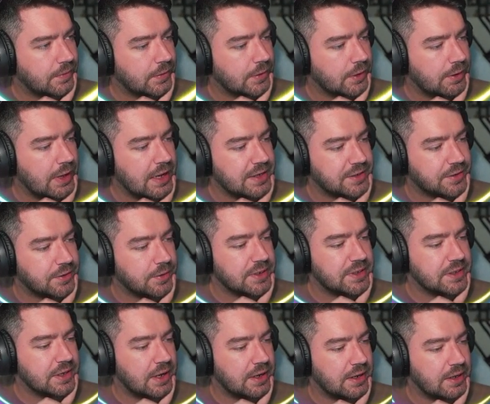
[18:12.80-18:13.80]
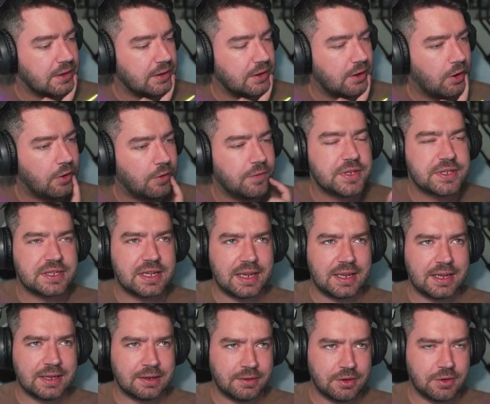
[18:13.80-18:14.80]
Okay, so it's not...
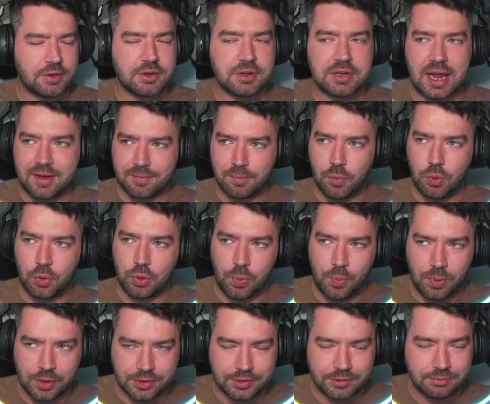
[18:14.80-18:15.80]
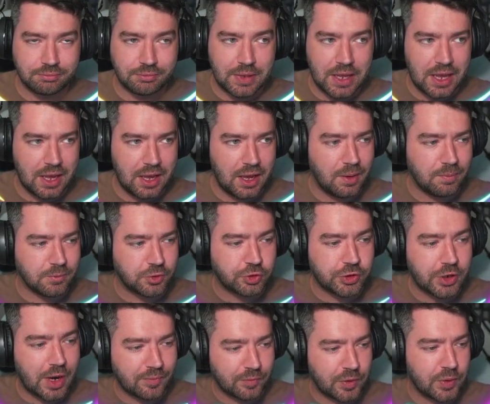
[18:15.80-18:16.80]
Obviously, you could have more than one
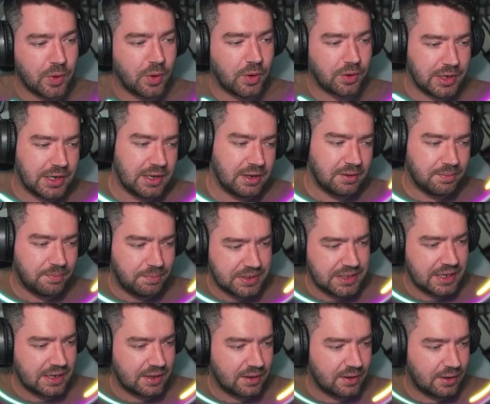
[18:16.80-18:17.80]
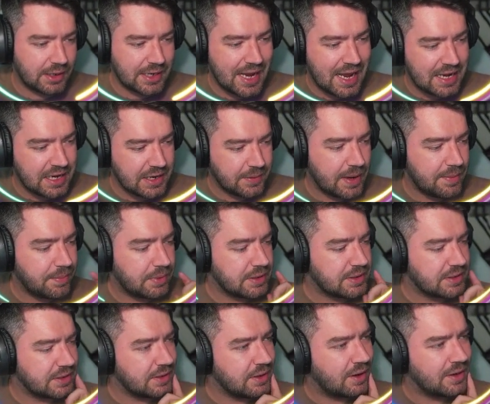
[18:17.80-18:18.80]
tram route on a particular line anyway, but
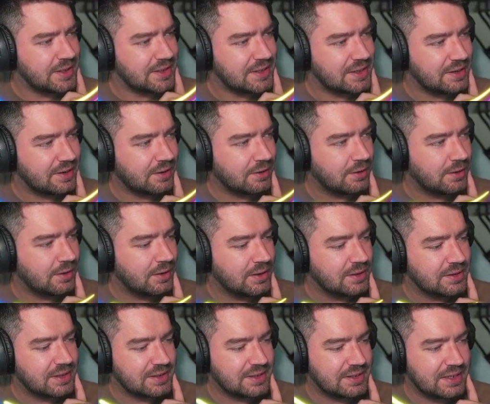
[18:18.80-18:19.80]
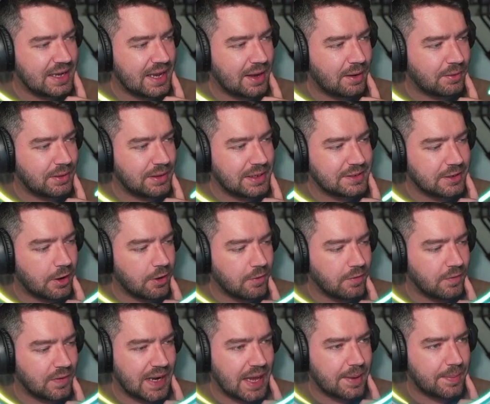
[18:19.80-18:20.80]
it's nice to see how these
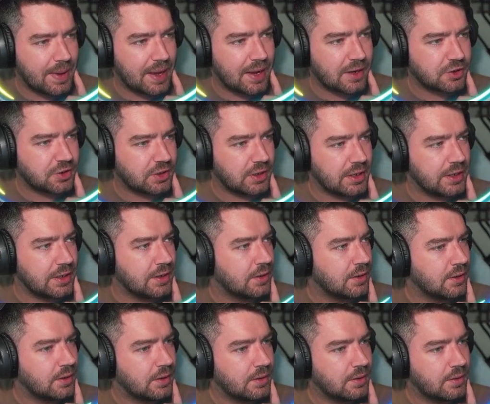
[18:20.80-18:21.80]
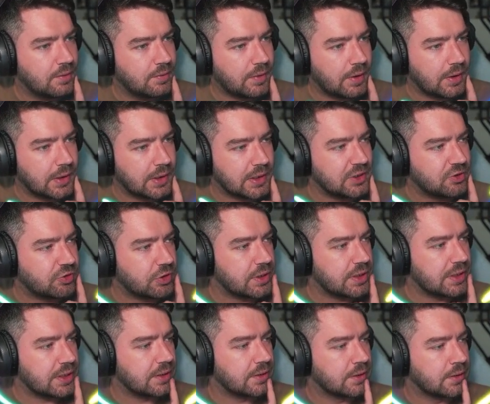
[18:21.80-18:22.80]
overlap, actually. Very
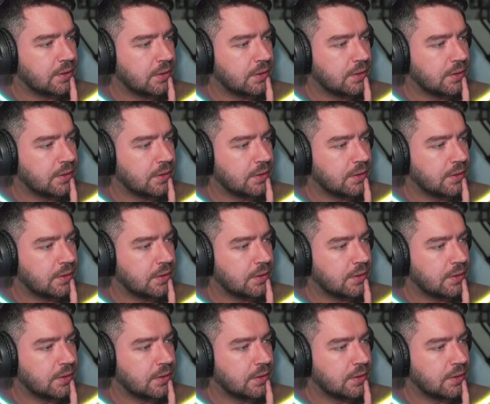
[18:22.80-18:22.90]
intriguing.